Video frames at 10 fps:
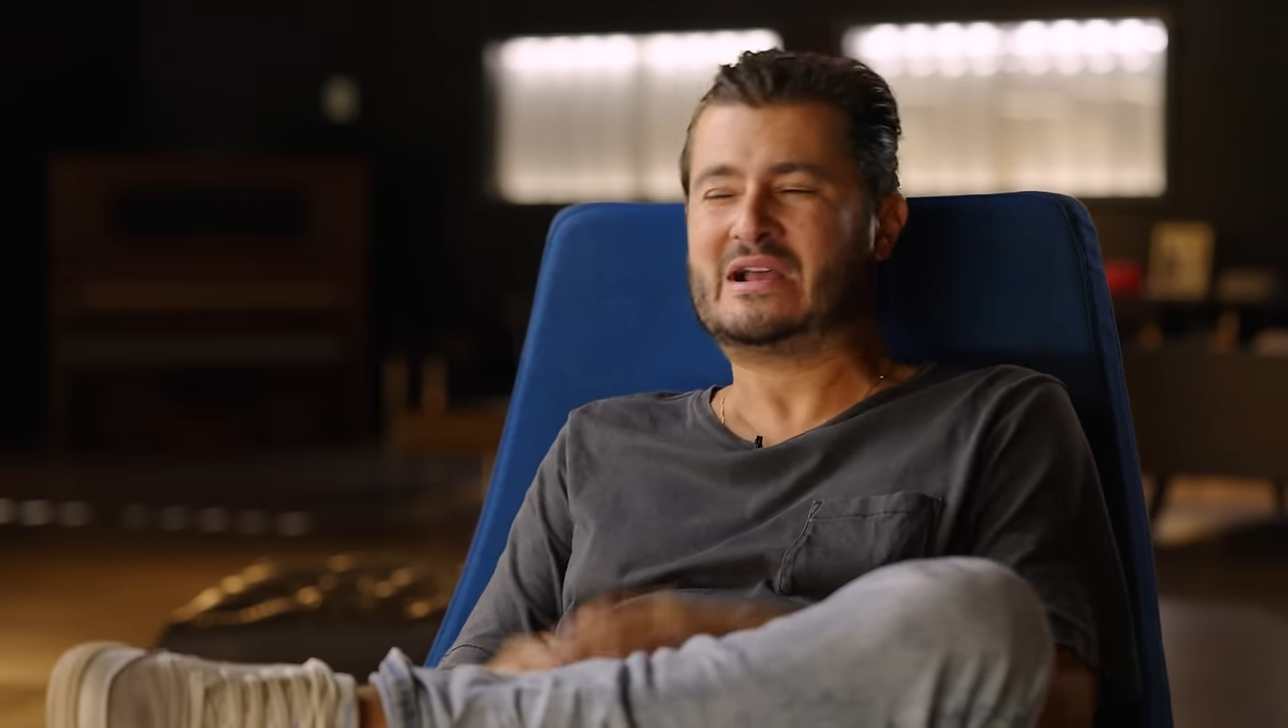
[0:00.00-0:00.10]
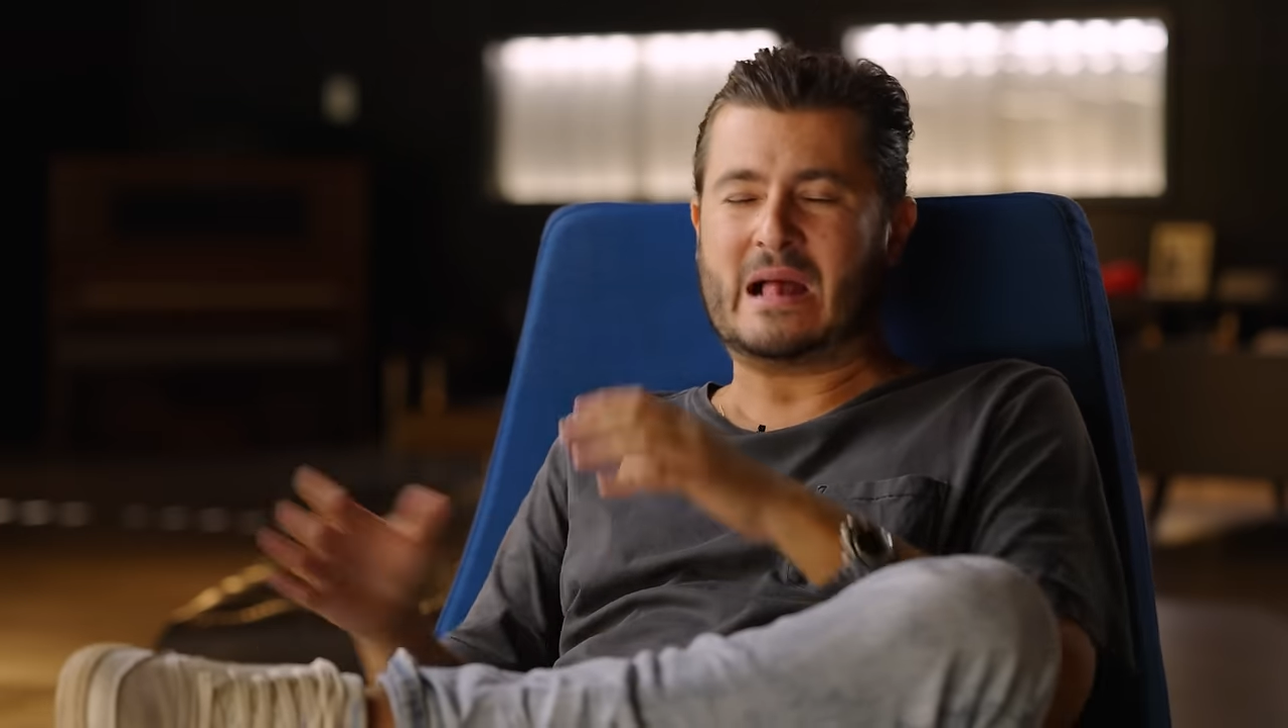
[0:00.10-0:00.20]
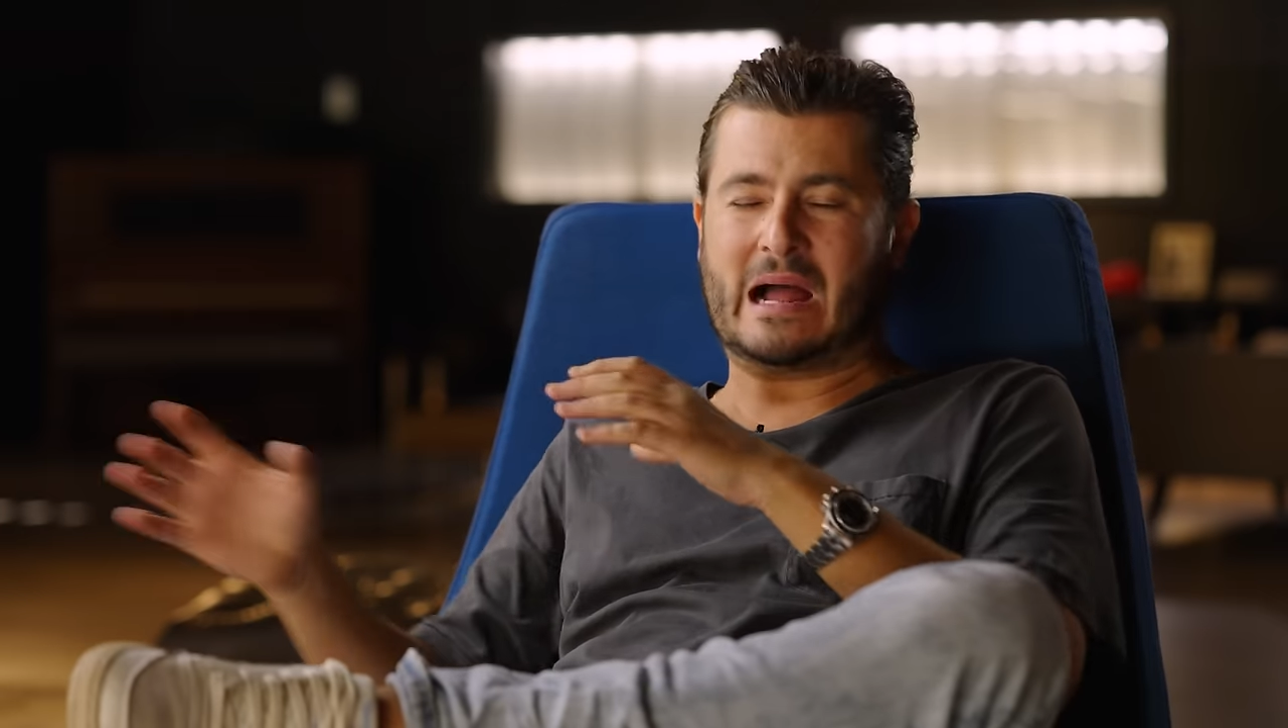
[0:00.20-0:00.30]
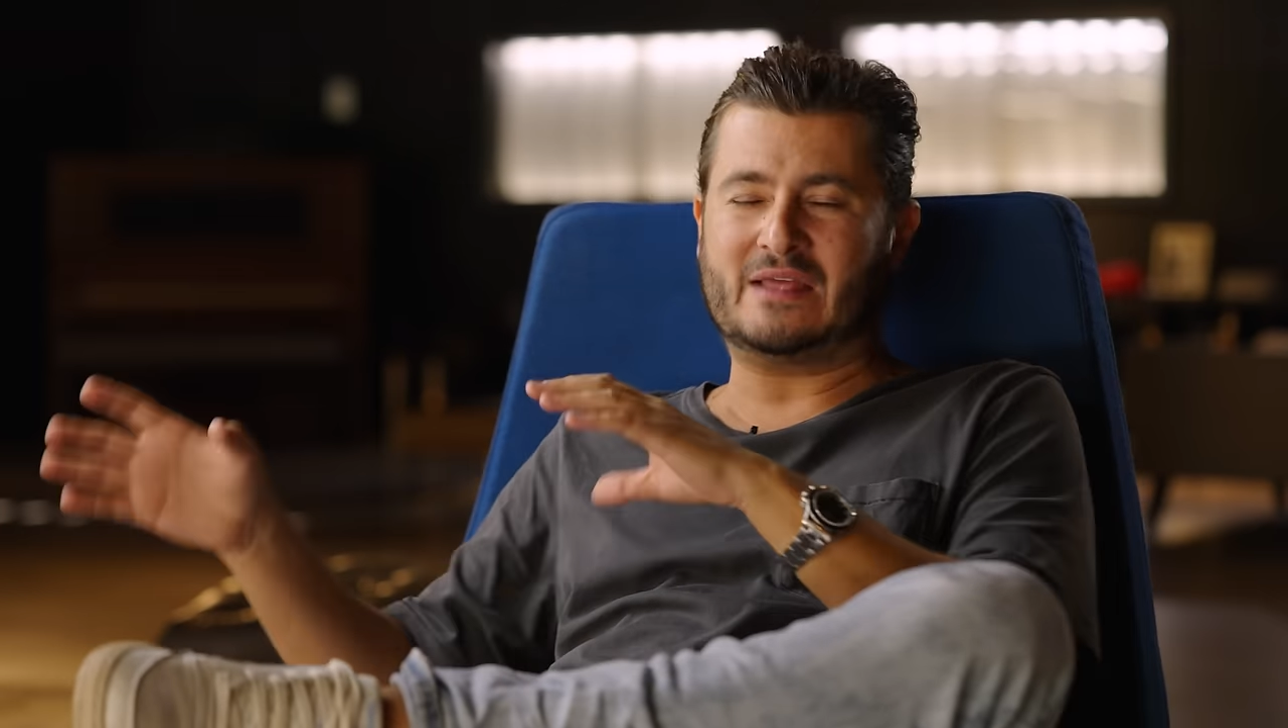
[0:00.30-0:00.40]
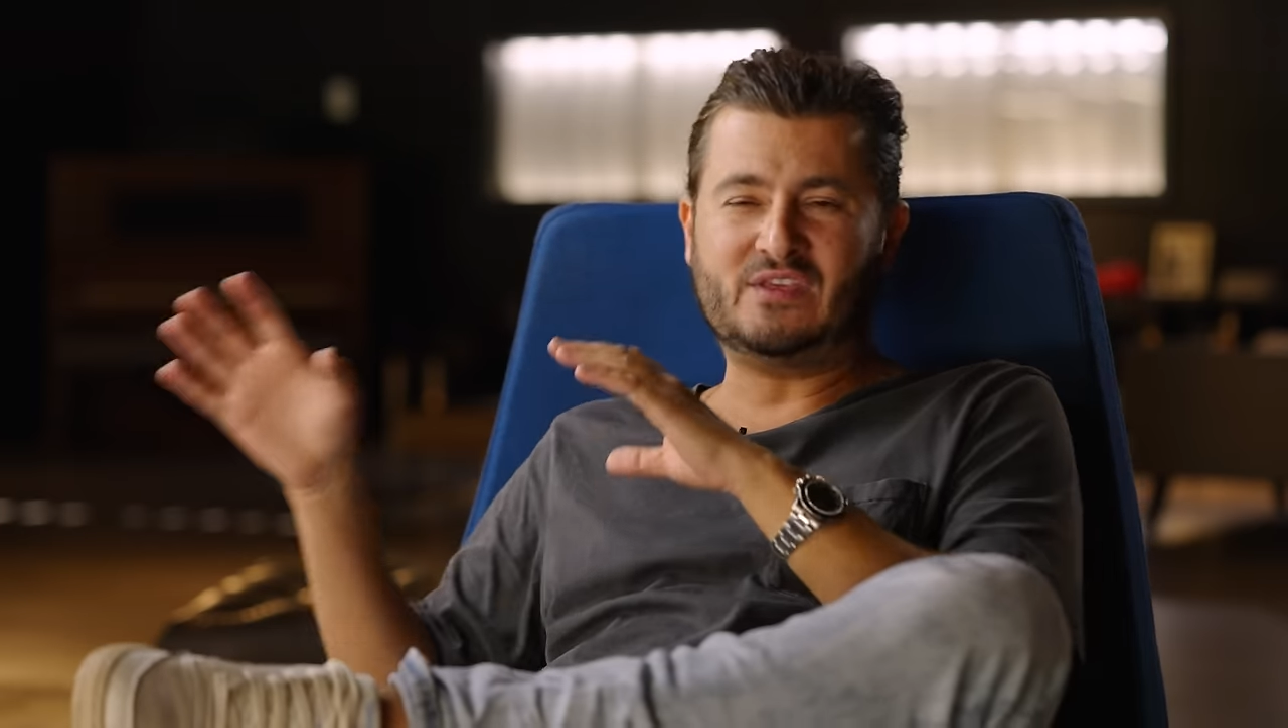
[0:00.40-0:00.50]

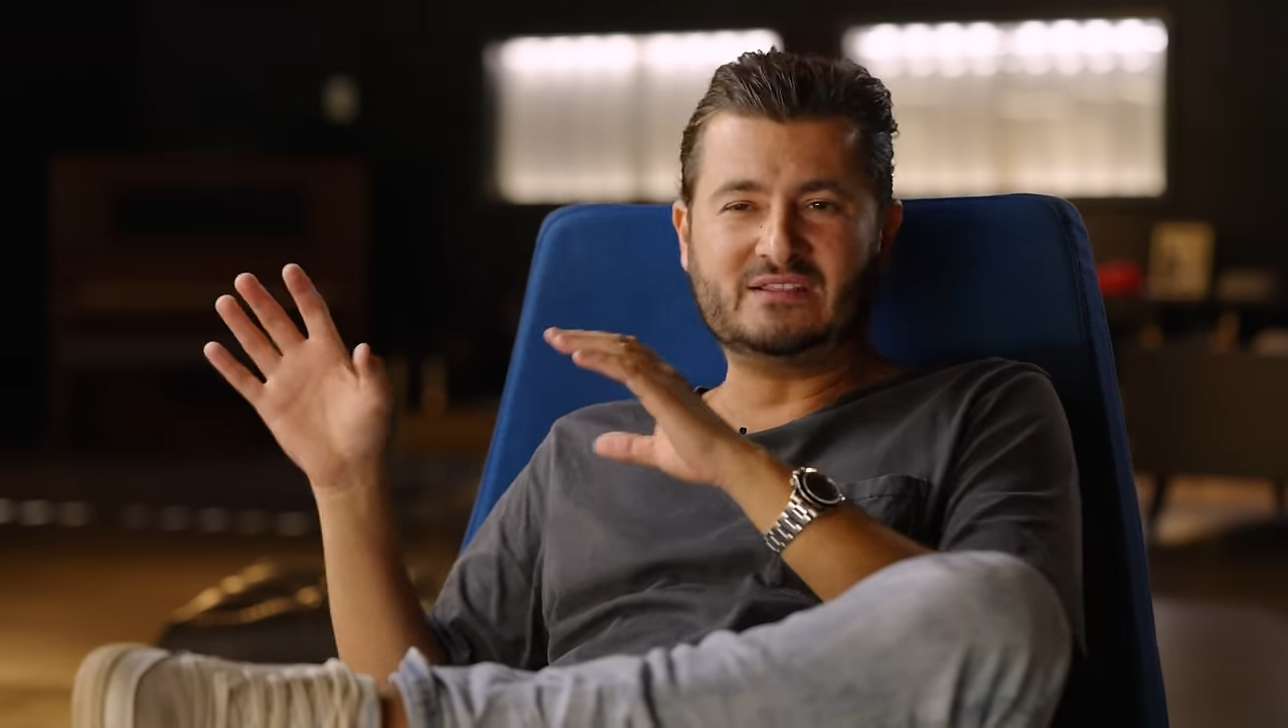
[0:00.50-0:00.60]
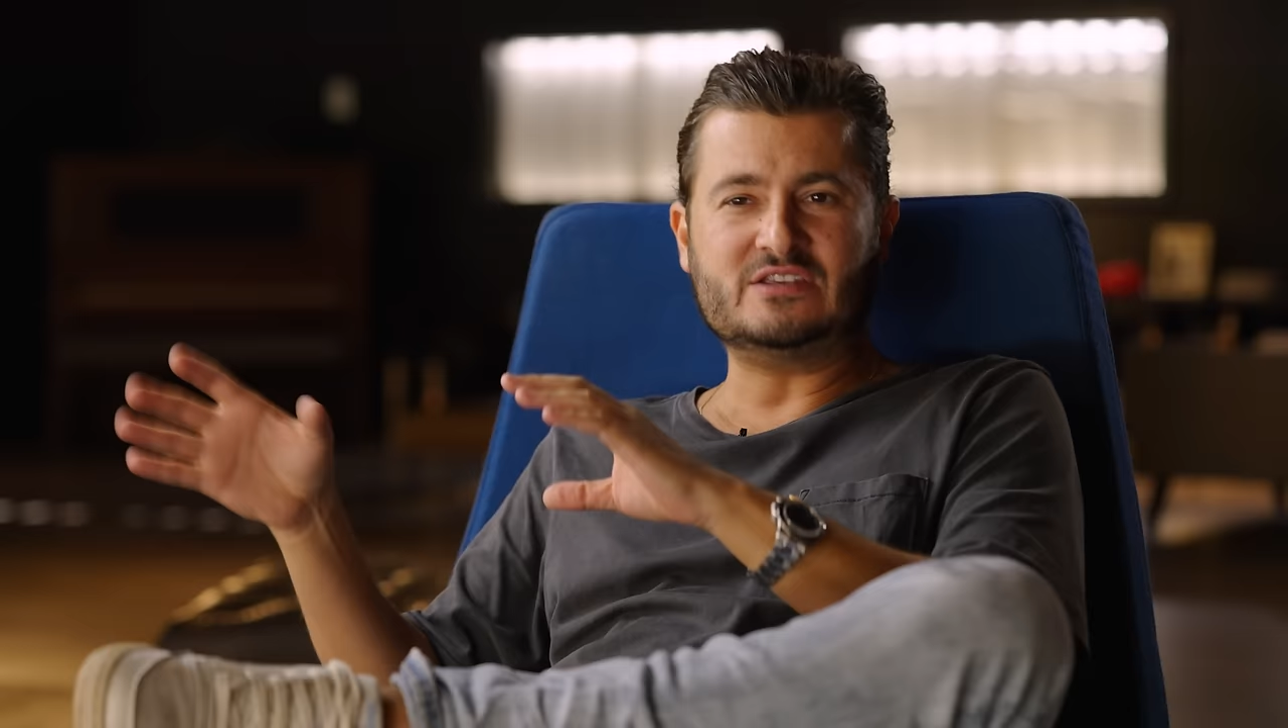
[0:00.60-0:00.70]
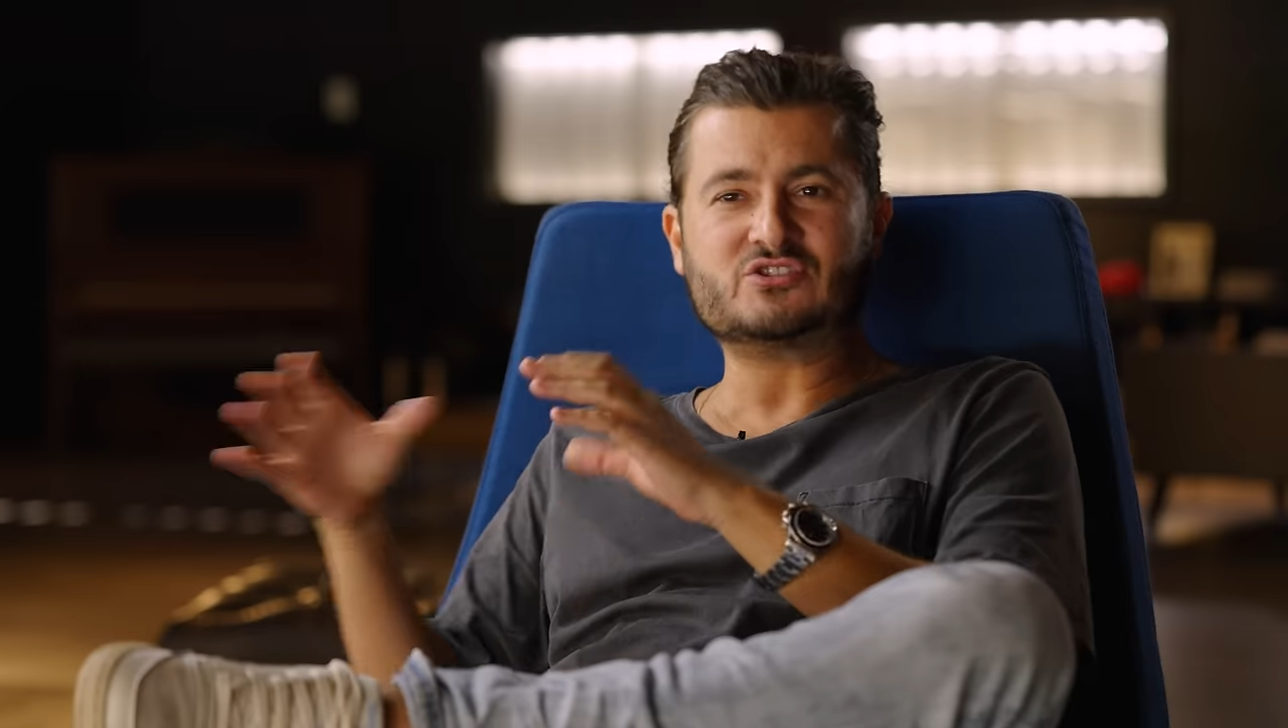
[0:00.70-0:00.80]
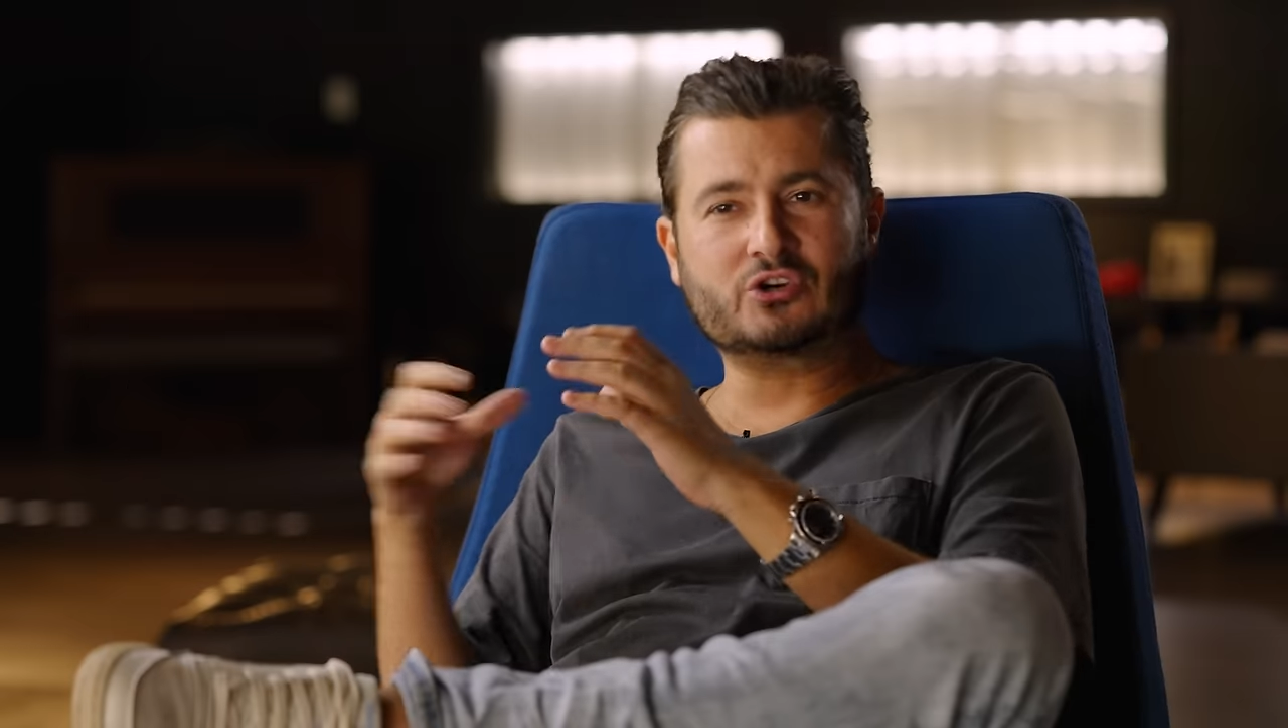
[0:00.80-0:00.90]
I think these